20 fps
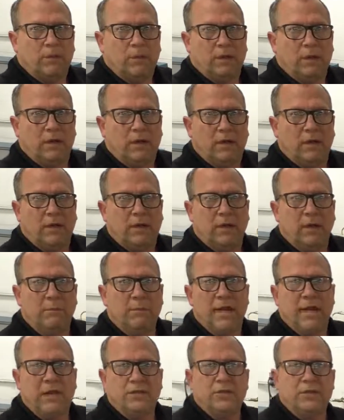
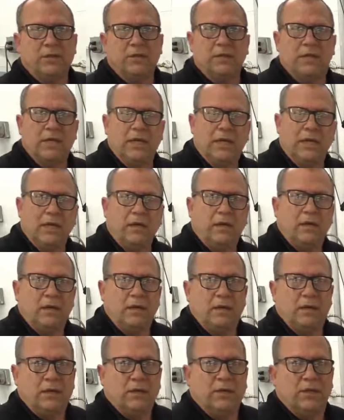imagine that
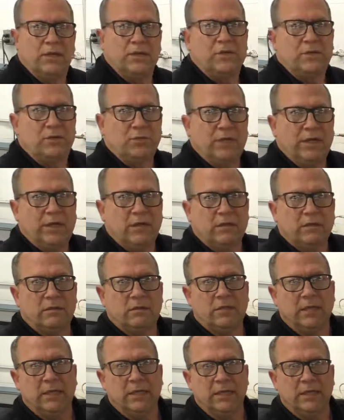this
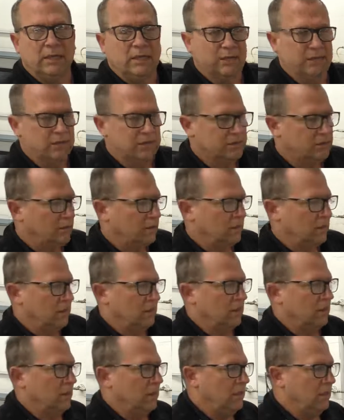reel is
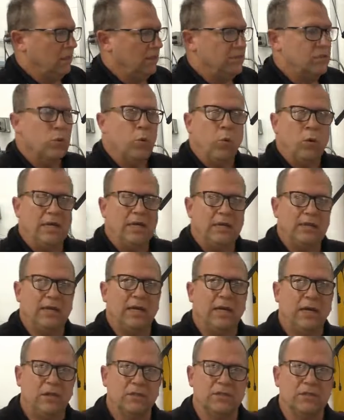20
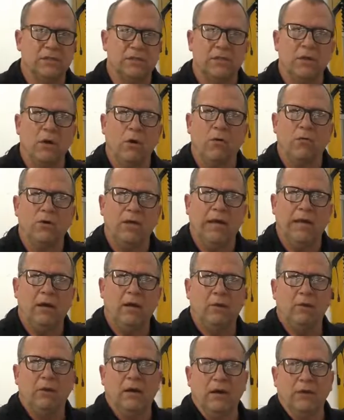thousandths coned
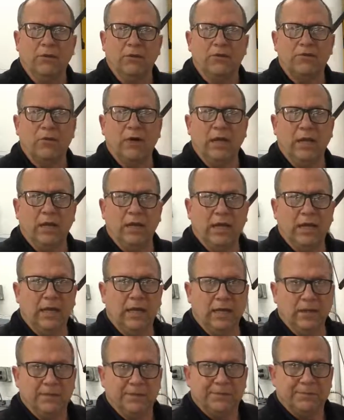out on the trailing
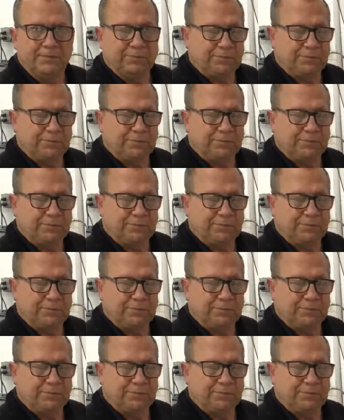end.